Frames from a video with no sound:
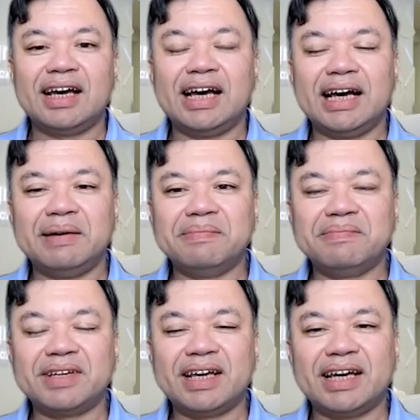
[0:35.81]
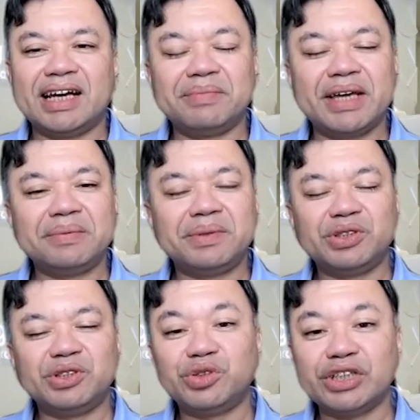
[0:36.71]
And I'm able
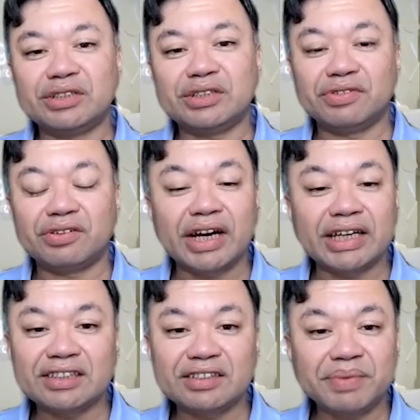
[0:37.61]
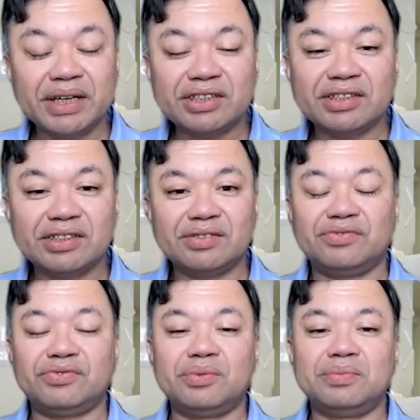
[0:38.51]
to treat a variety of patients
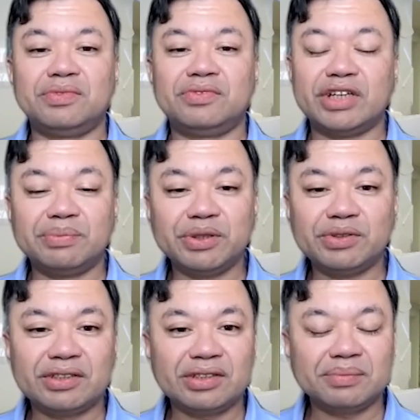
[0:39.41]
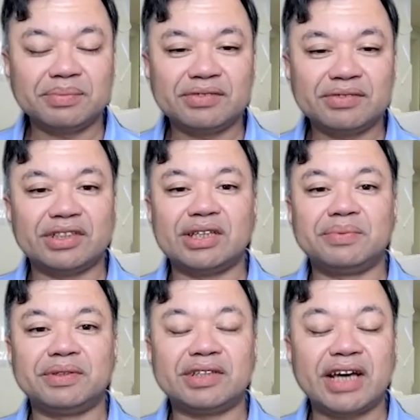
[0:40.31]
from therapeutic treatments, for
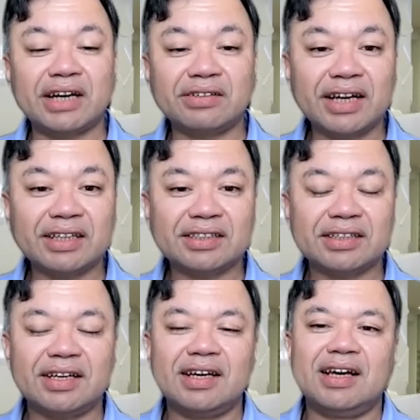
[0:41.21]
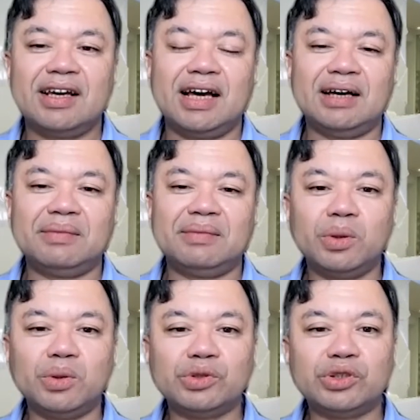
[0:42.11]
example, cataracts, but
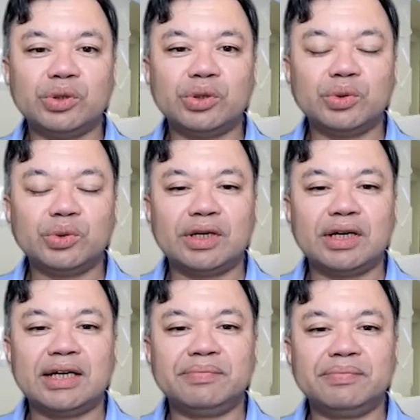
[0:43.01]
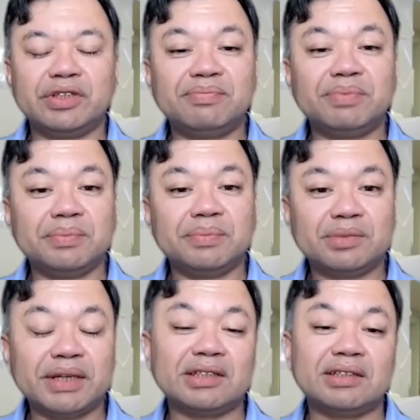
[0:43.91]
also to give people
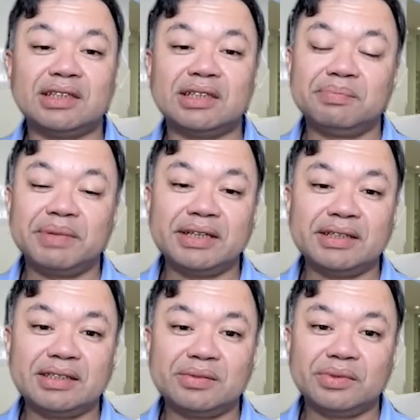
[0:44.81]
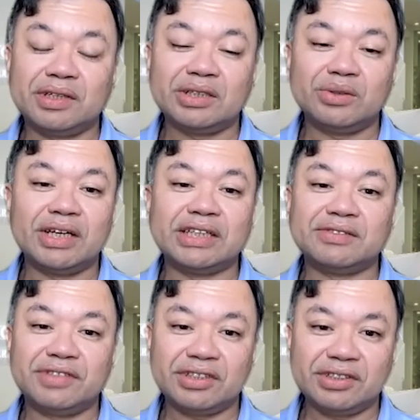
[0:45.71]
spectacle independence when I do laser
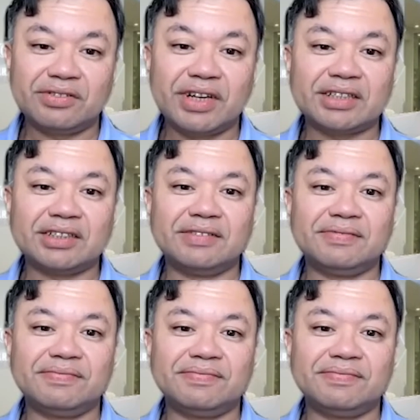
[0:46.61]
vision correction.